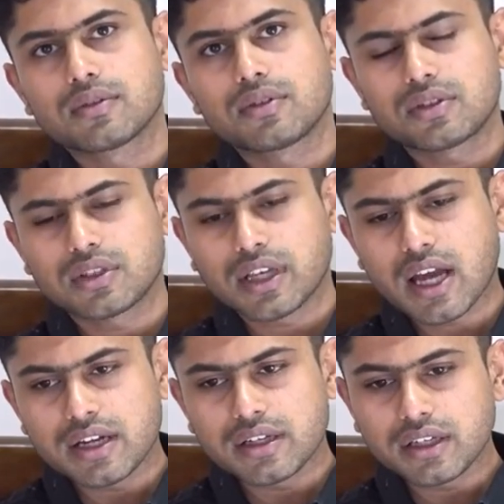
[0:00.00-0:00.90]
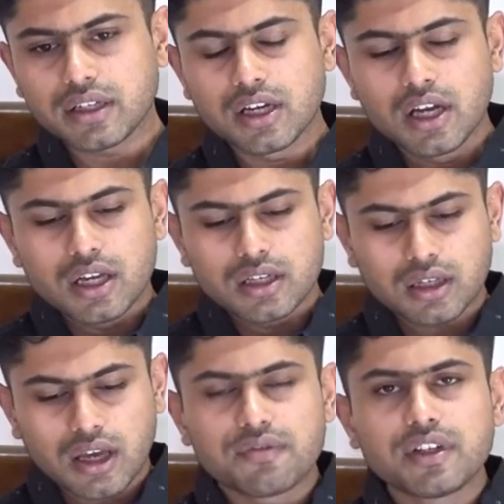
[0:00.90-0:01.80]
This is a guaranteed.
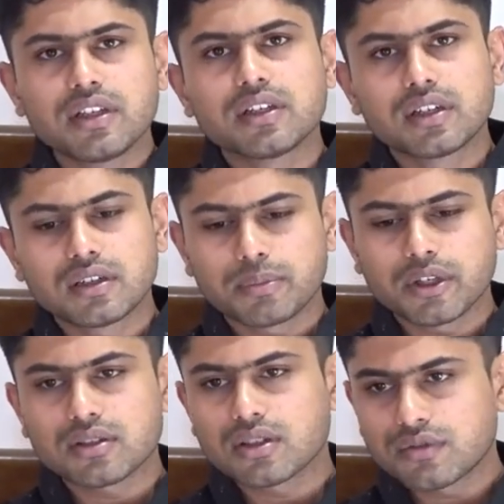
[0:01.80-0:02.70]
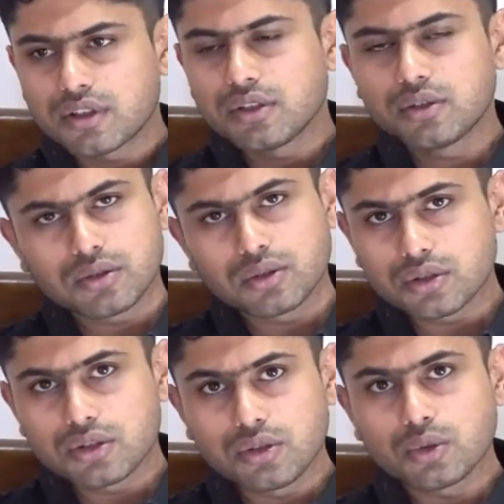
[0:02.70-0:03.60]
Every year, because of
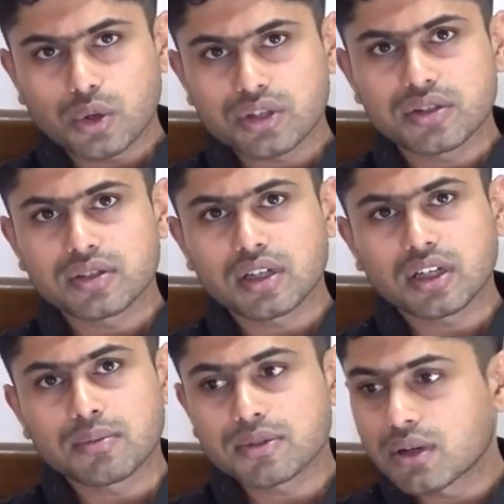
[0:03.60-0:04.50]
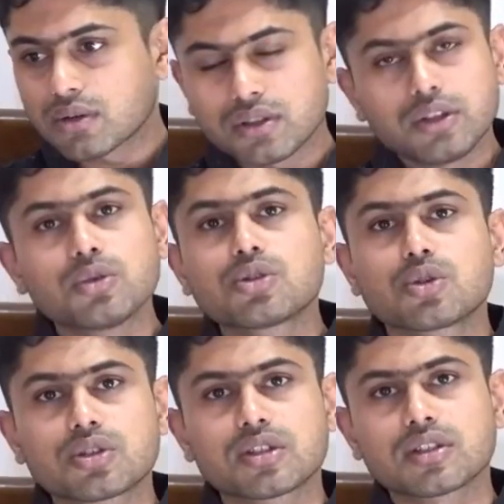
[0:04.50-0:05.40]
those new questions that comes out, new
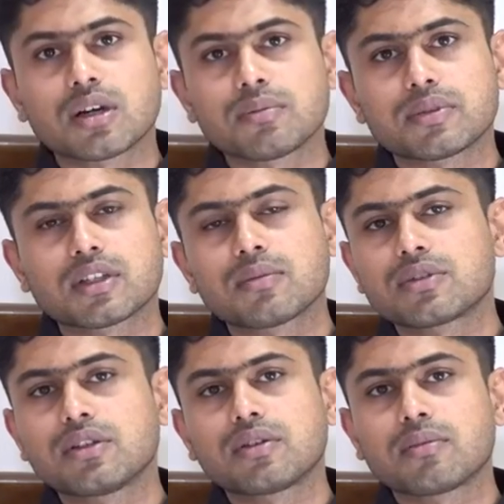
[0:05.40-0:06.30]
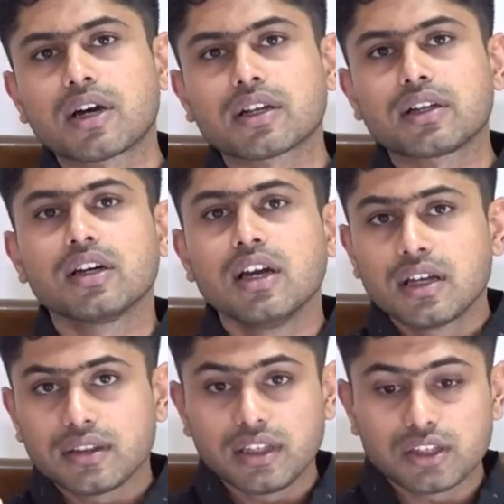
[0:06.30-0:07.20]
sources comes into the market.
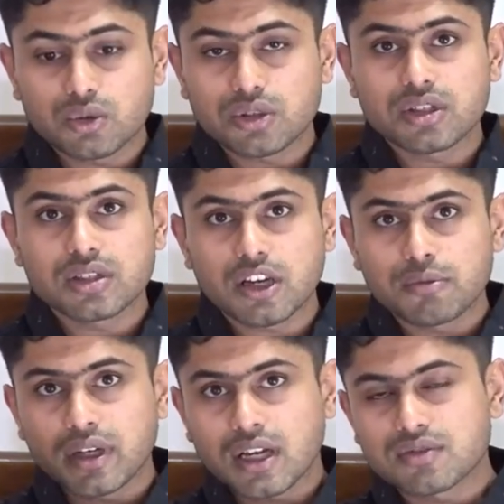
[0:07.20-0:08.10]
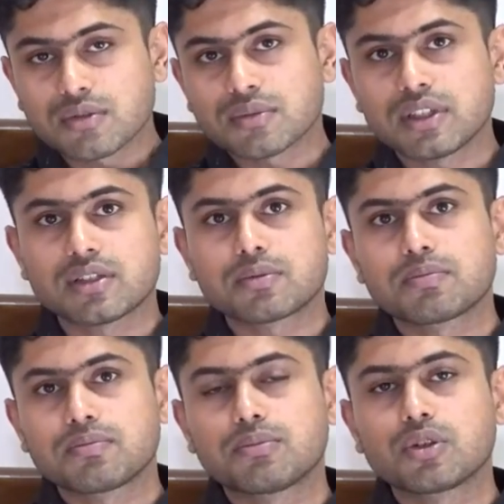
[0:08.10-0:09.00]
These questions have been asked from these
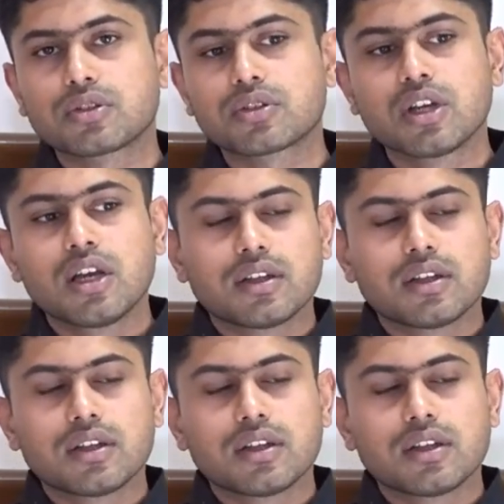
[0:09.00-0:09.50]
books.